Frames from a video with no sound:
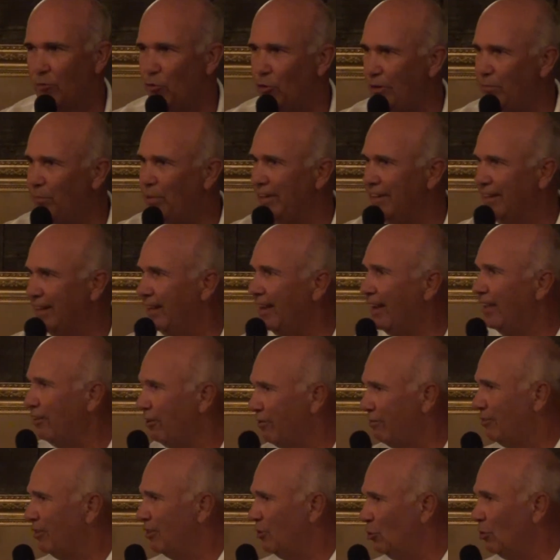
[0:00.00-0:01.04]
We've been
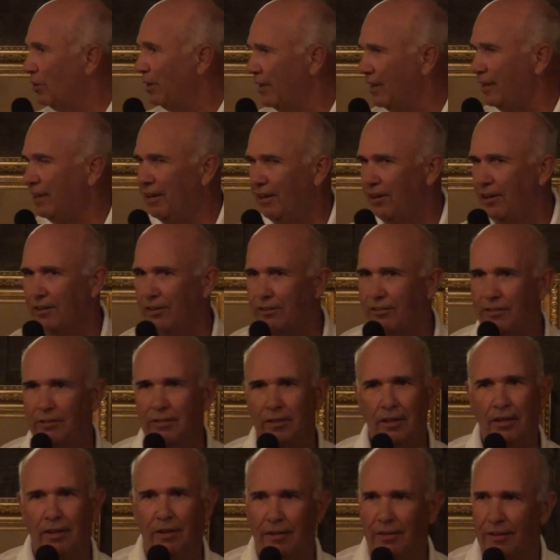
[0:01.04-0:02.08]
together for 20
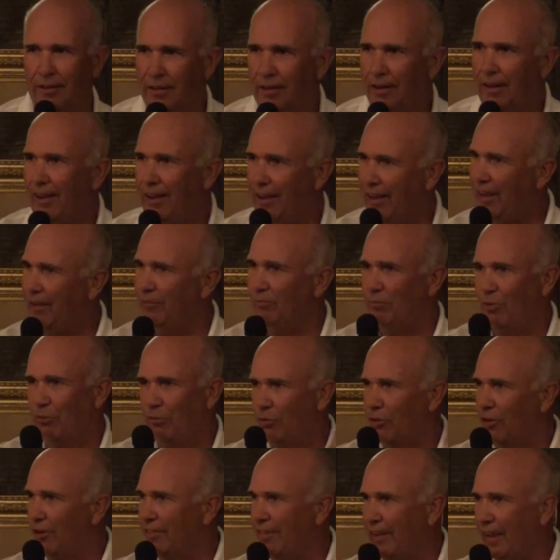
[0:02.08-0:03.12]
years, and
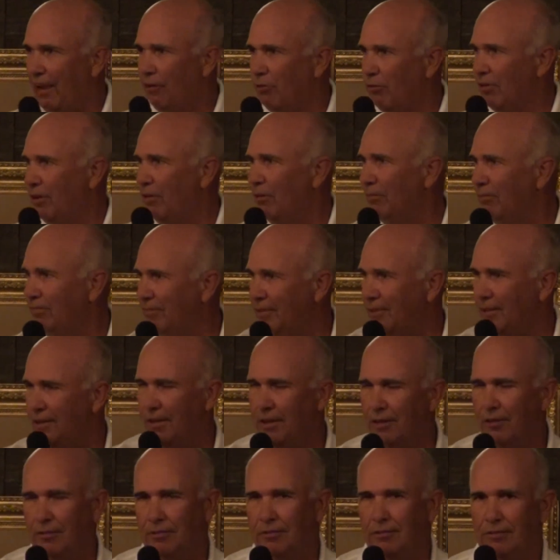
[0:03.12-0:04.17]
before
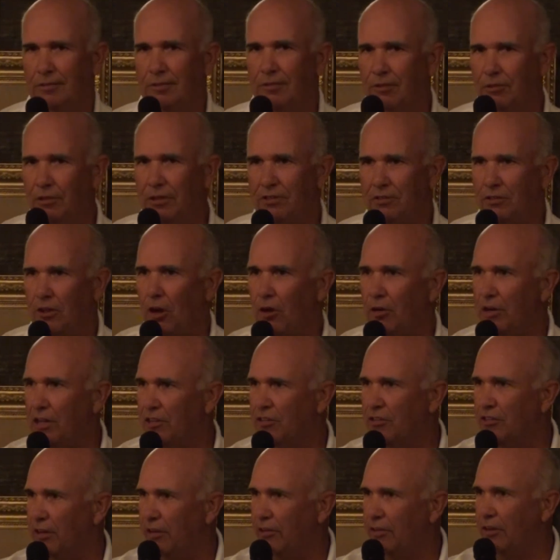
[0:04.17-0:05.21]
that, we
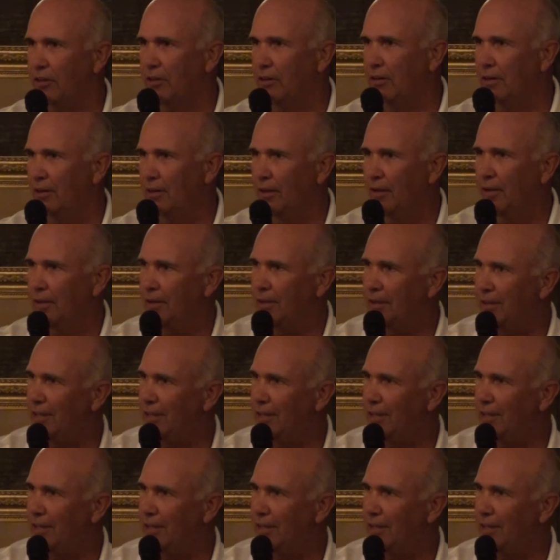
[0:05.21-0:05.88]
saw each other.